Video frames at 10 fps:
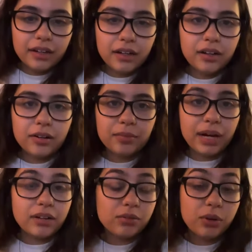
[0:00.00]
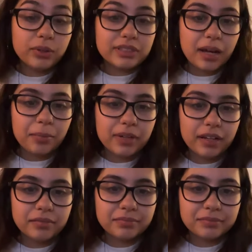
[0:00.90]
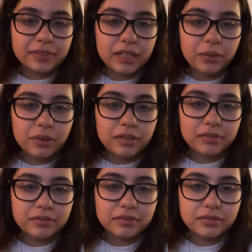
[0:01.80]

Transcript: Um, I don't know what's happening, anyone.